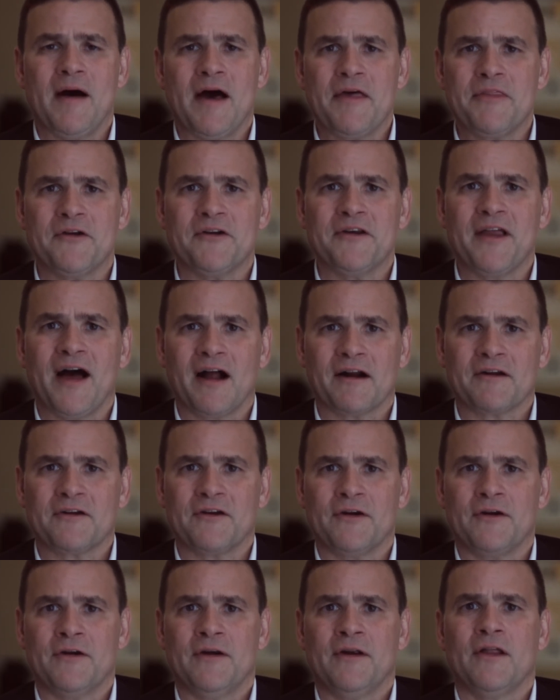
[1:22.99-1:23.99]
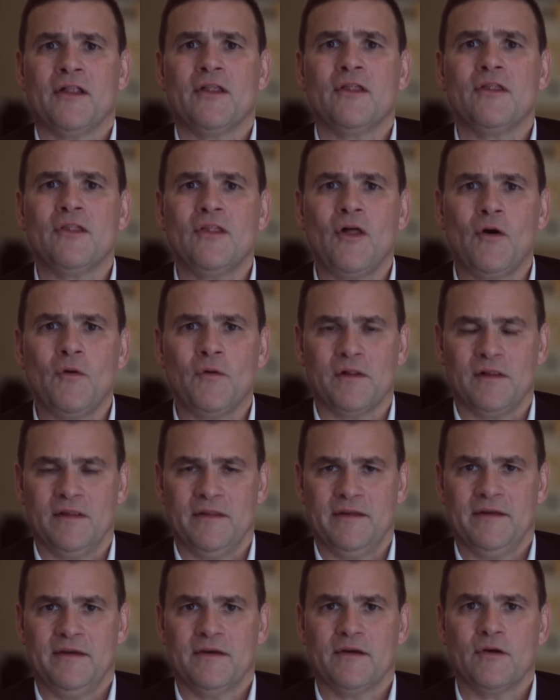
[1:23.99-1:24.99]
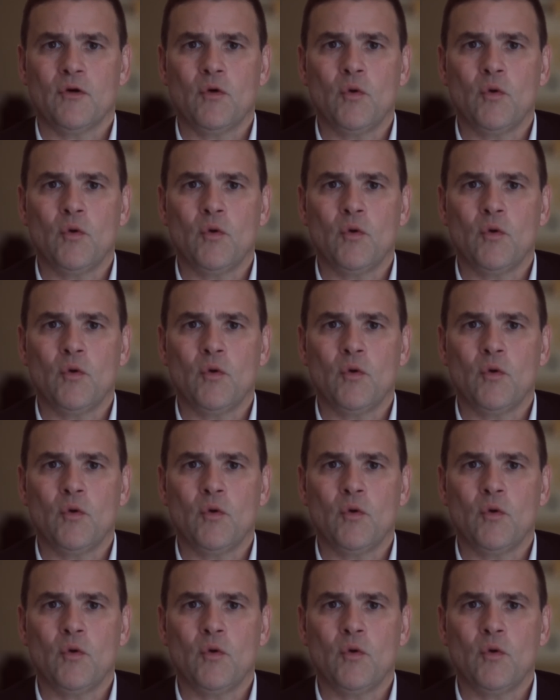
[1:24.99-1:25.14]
by their doctor locally